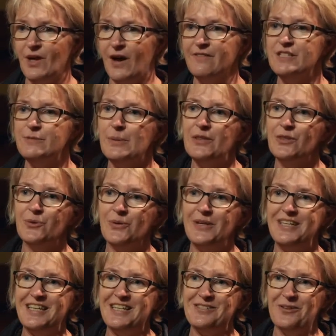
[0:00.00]
I've spent 3
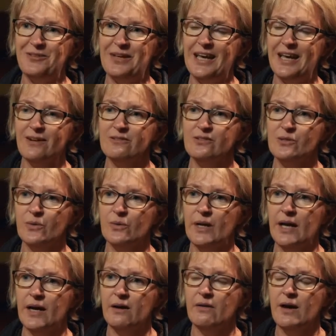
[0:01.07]
years on the council
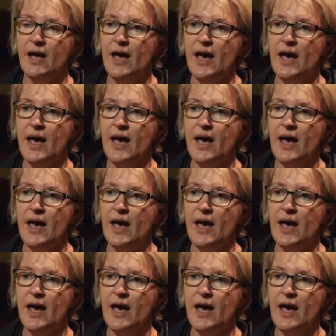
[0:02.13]
now,